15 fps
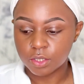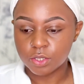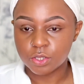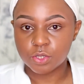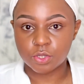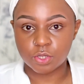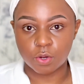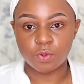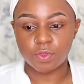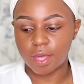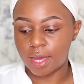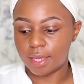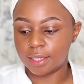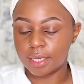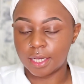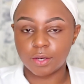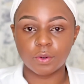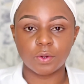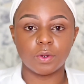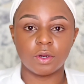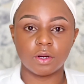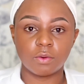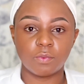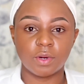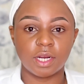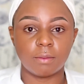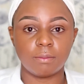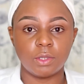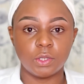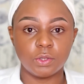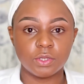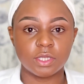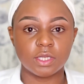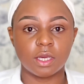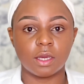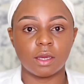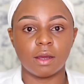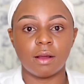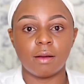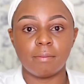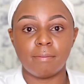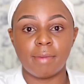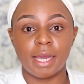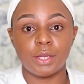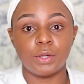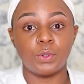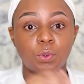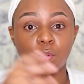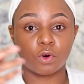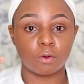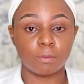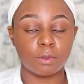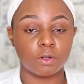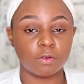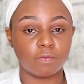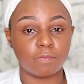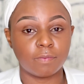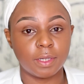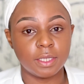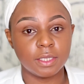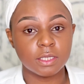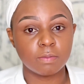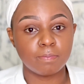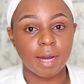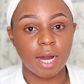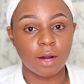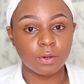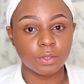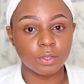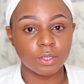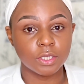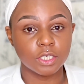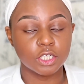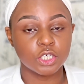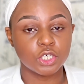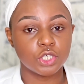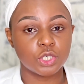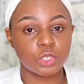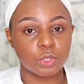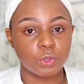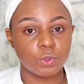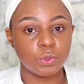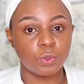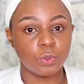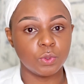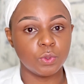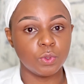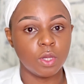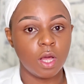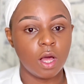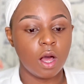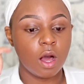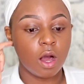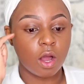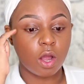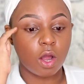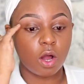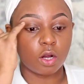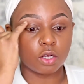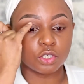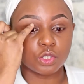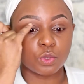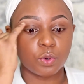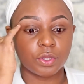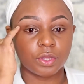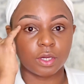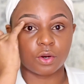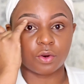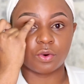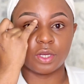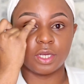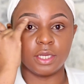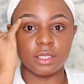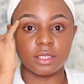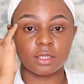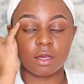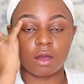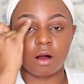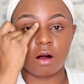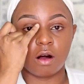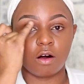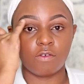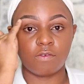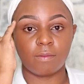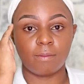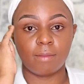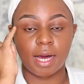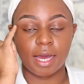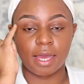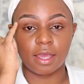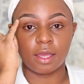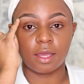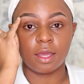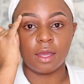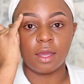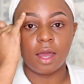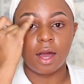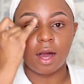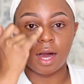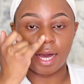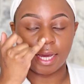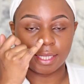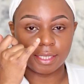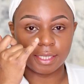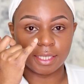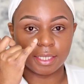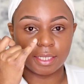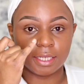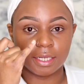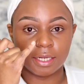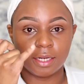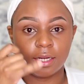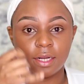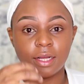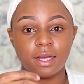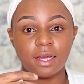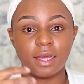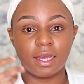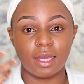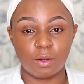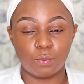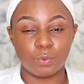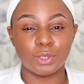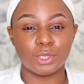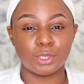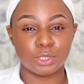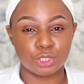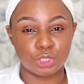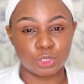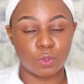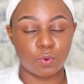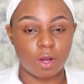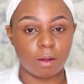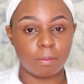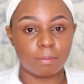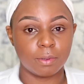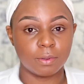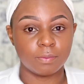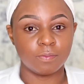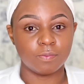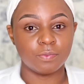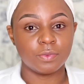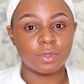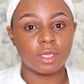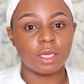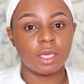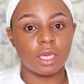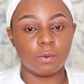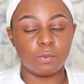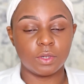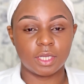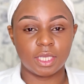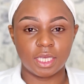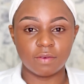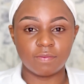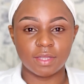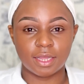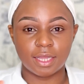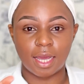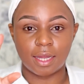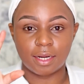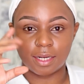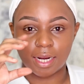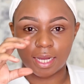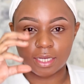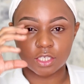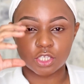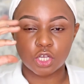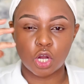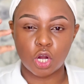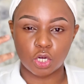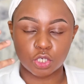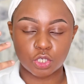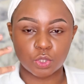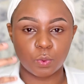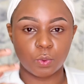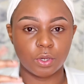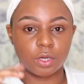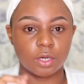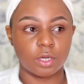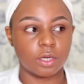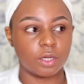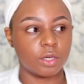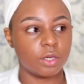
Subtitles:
so that later on when I'm using my normal face powder to contour the crease of my eyelid, it will show up. It will give it that nice contoured